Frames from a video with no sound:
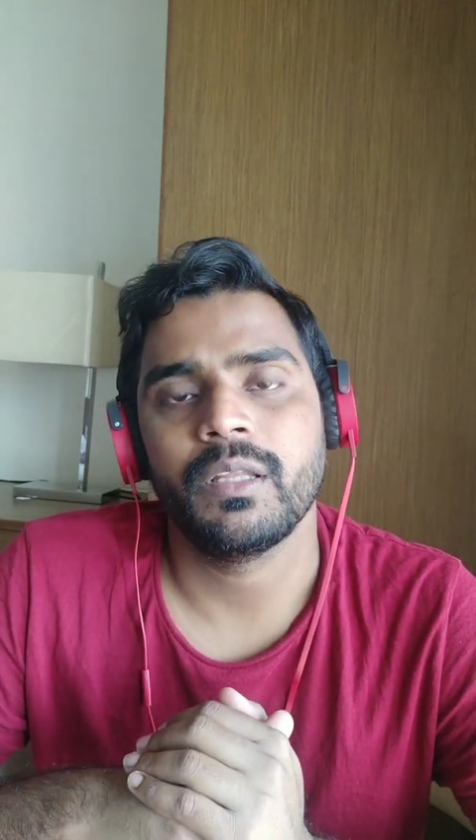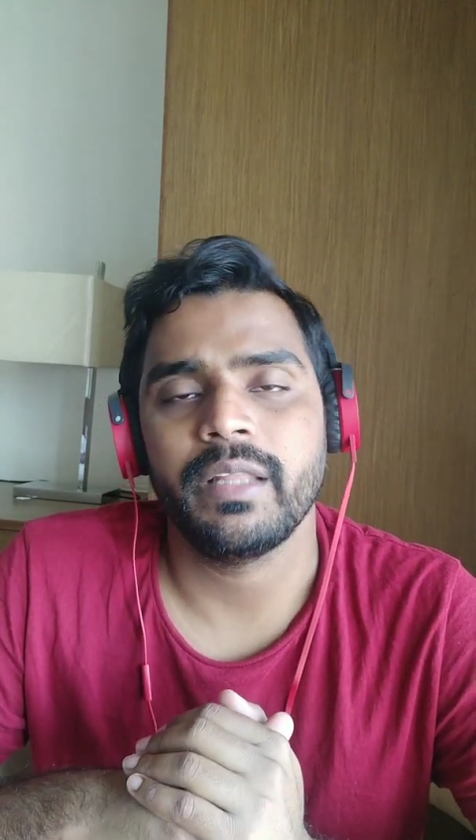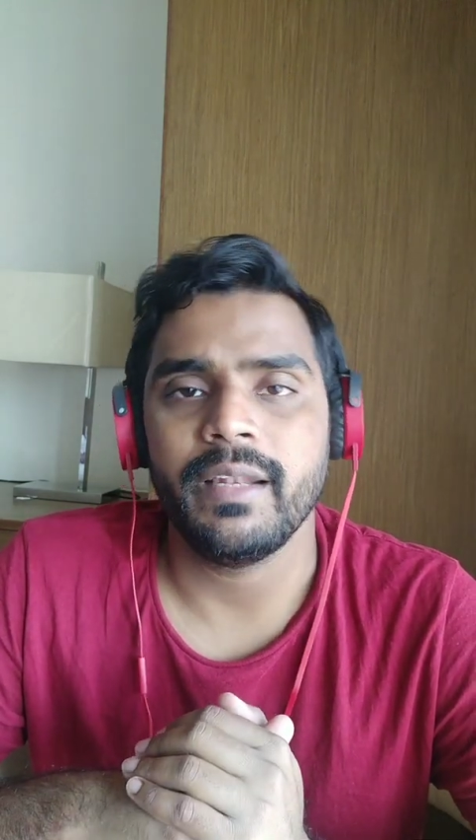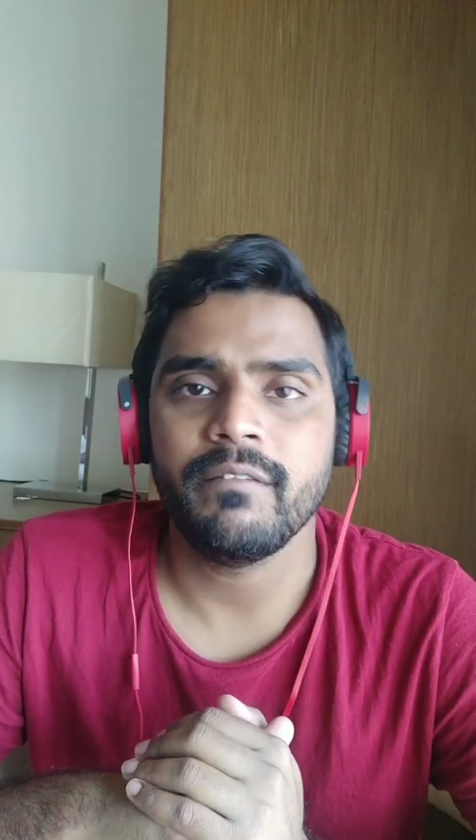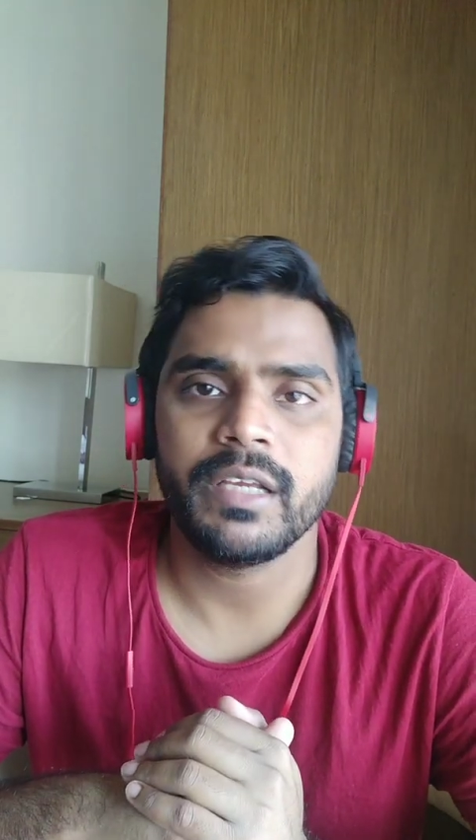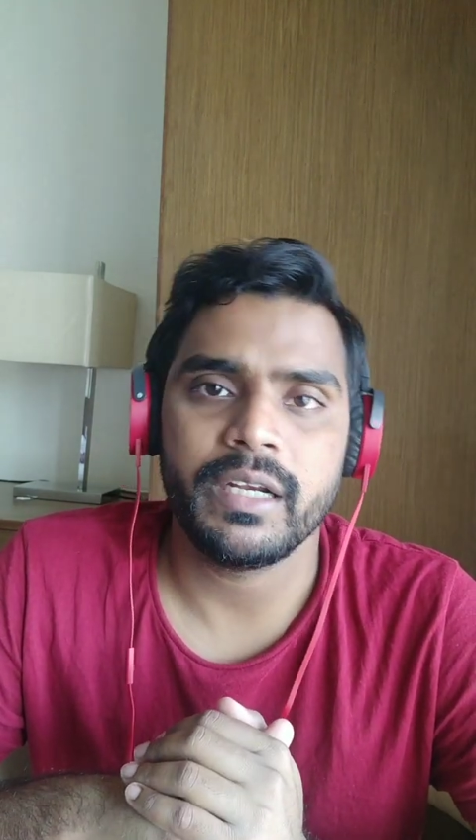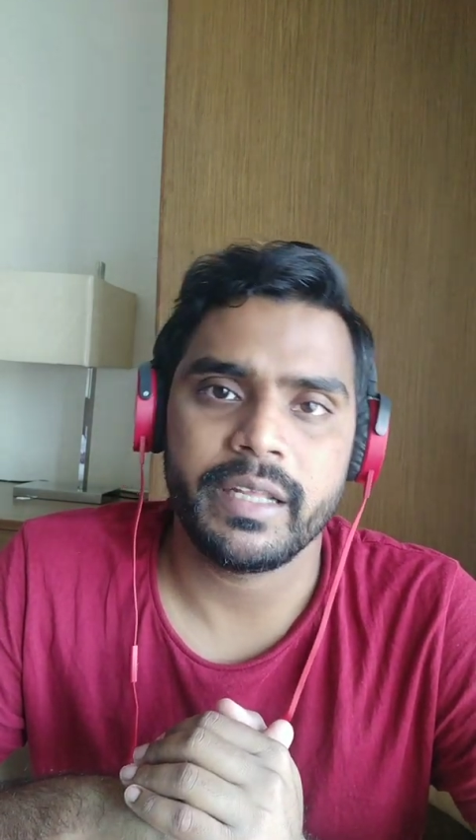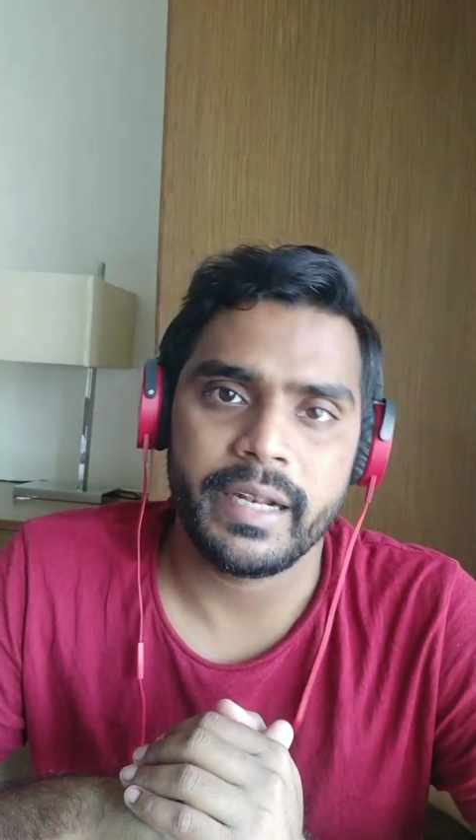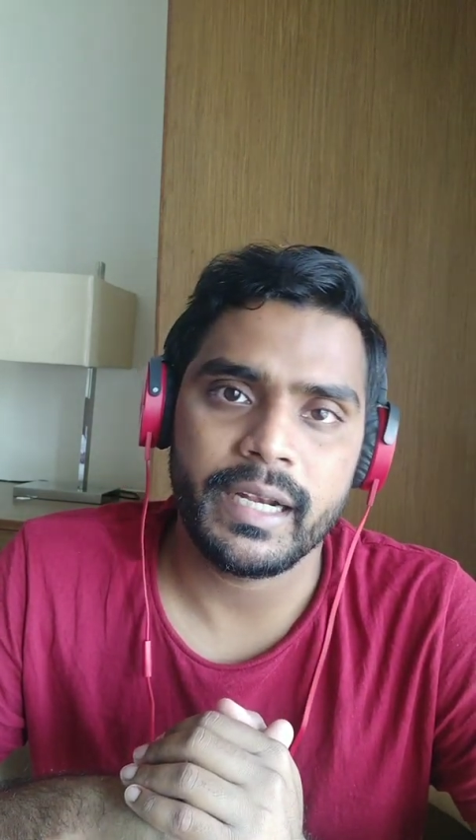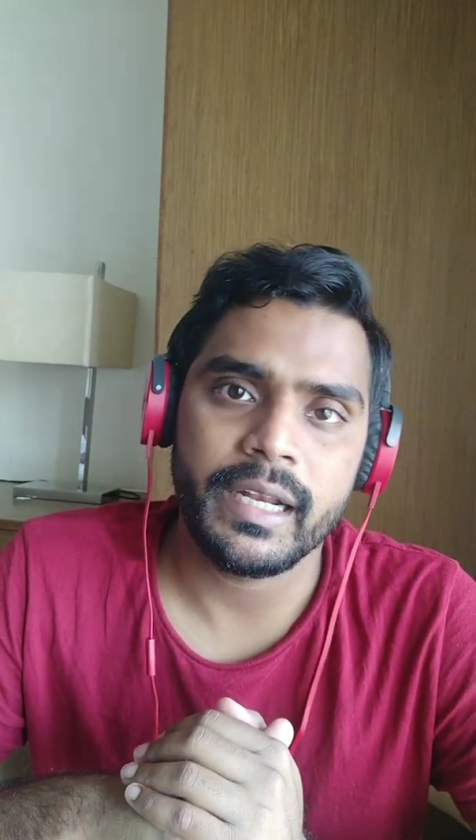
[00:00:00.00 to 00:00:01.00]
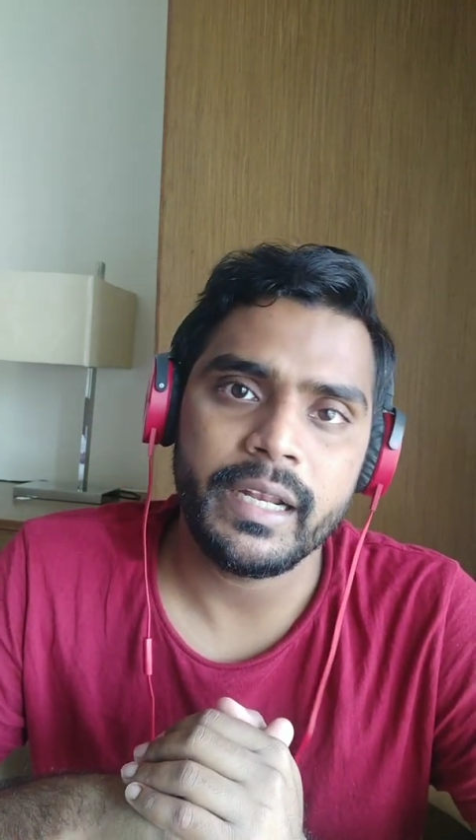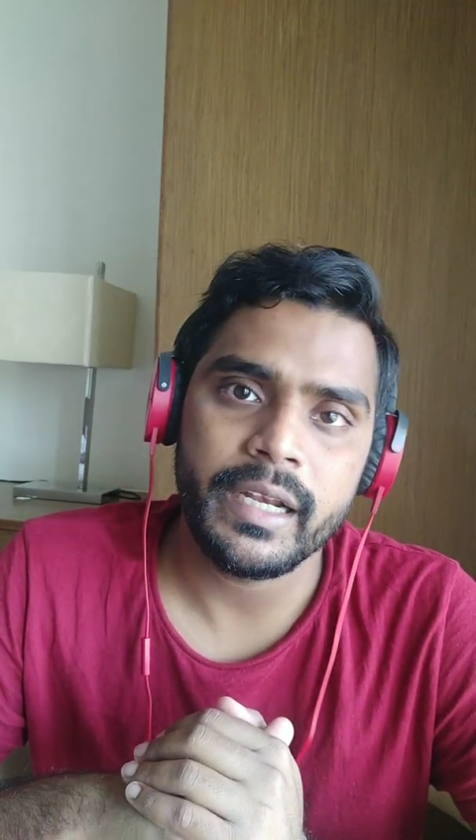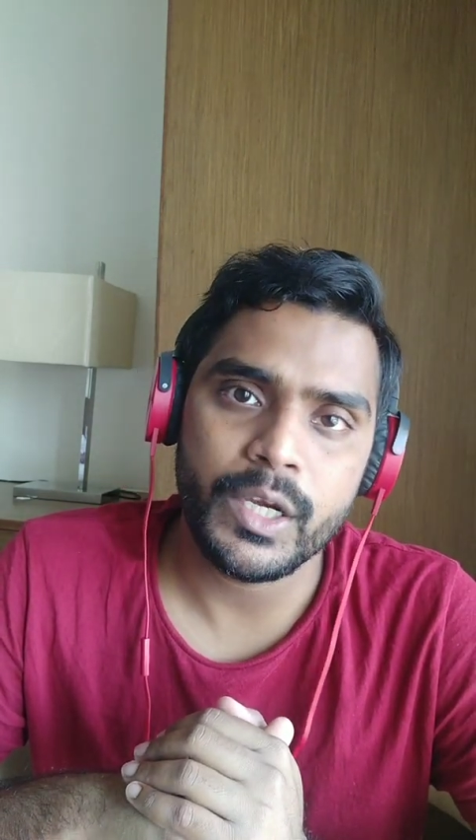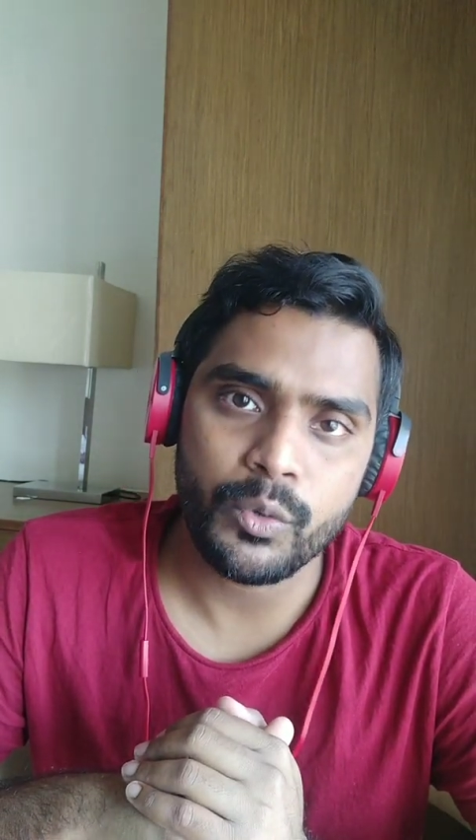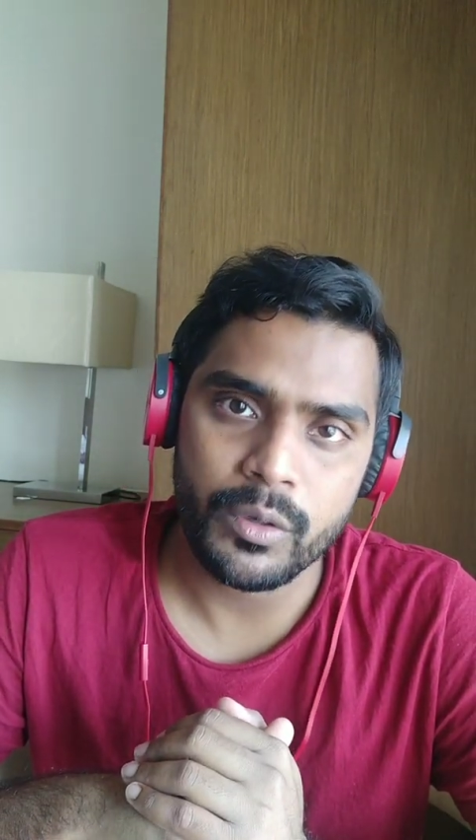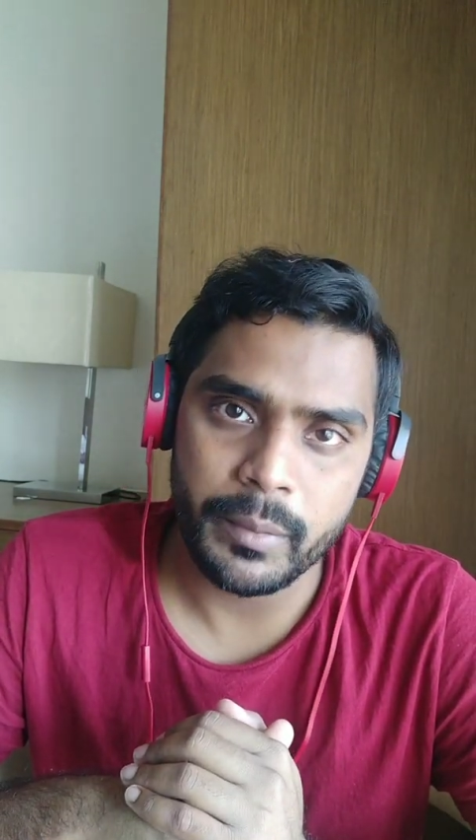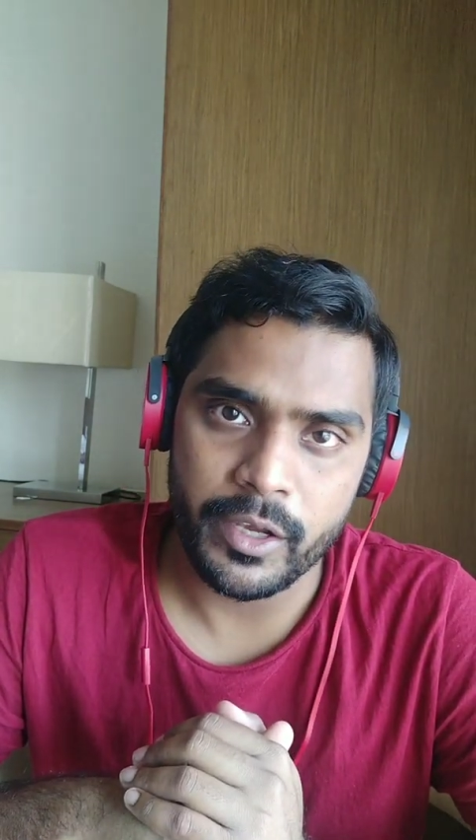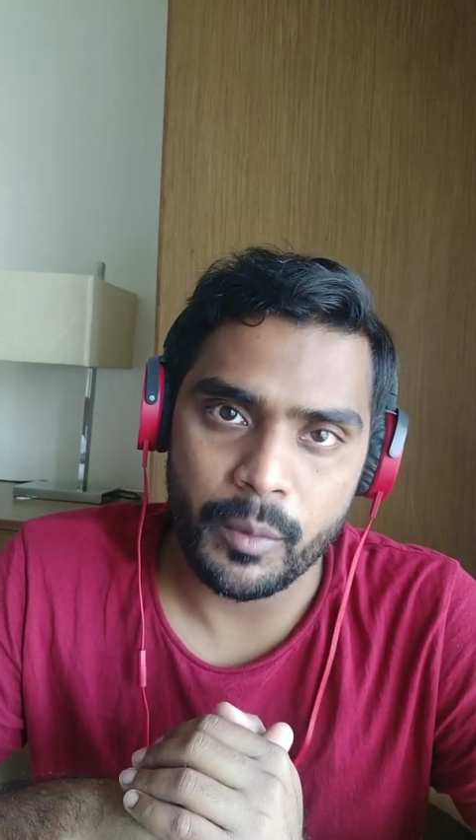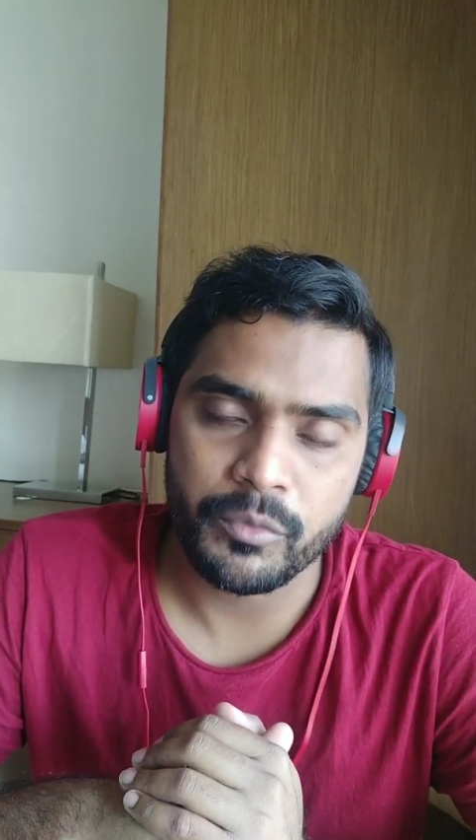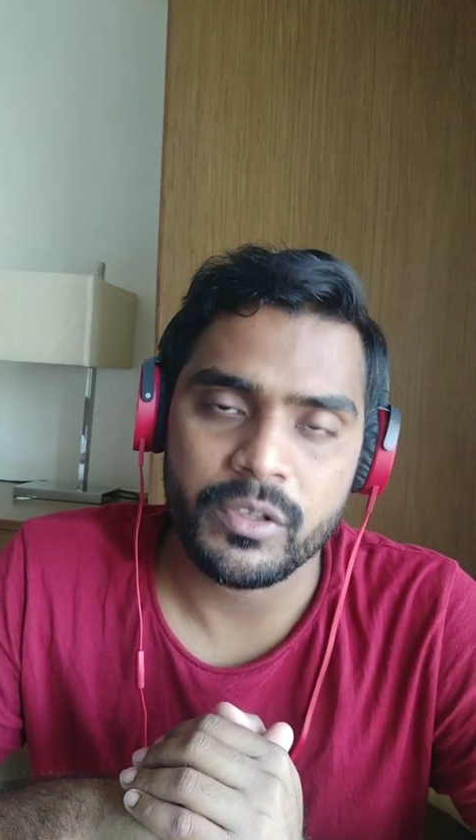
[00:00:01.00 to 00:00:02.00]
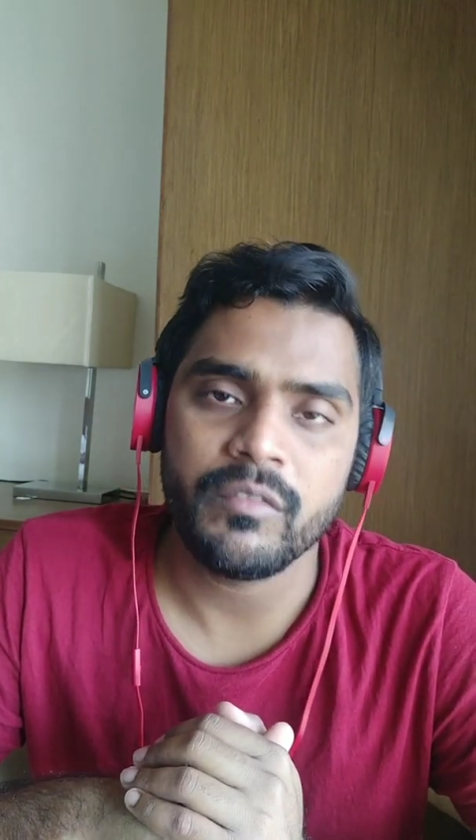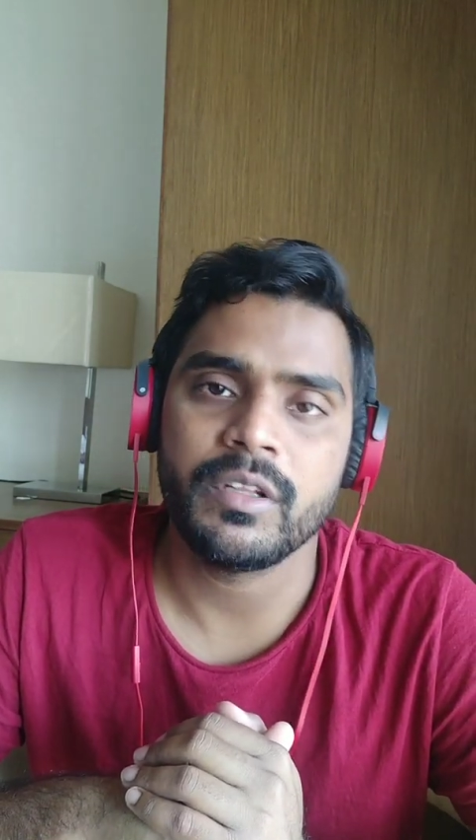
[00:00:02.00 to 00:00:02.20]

then we can directly do a biopsy